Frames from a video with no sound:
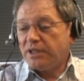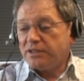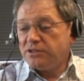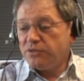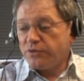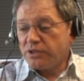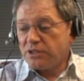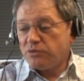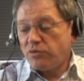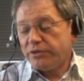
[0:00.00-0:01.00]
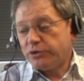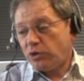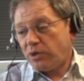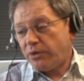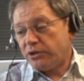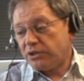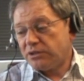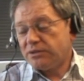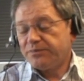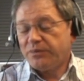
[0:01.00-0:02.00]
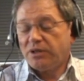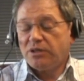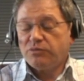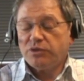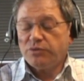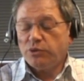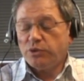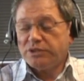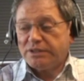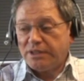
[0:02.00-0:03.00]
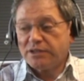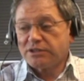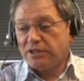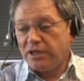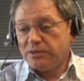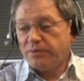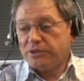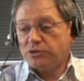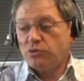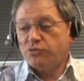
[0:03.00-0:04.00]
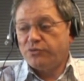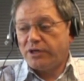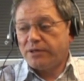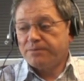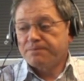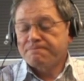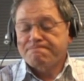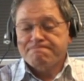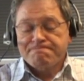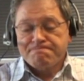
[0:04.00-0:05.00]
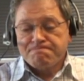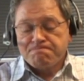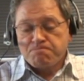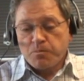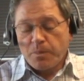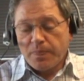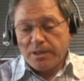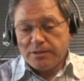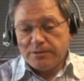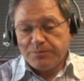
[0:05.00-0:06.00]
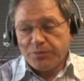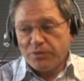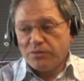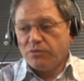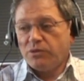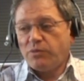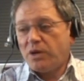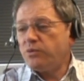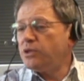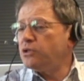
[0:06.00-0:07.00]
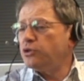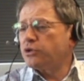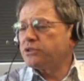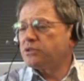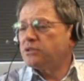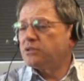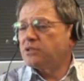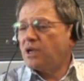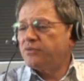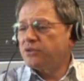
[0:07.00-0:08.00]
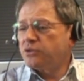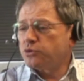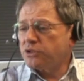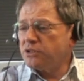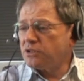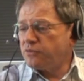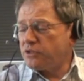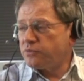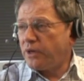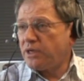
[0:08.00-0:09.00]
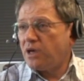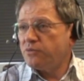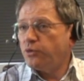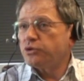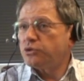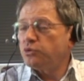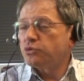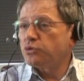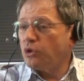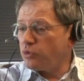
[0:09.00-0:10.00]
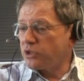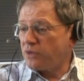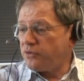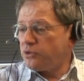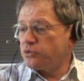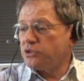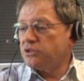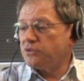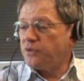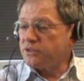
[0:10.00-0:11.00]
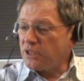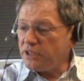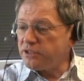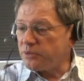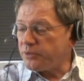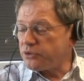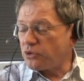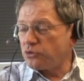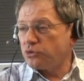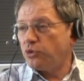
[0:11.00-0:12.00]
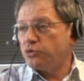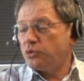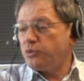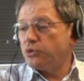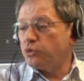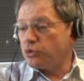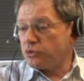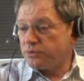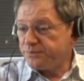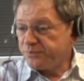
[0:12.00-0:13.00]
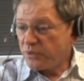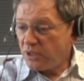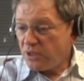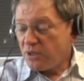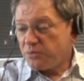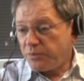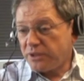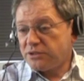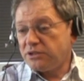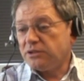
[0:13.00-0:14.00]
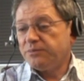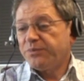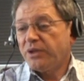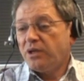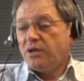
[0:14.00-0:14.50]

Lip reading: was done differently. We will talk about it when we look at the next slide. But so far, why we learn graphic user interface, why I want you to know graphic user interface a little bit. You're not going to be gurus, but still,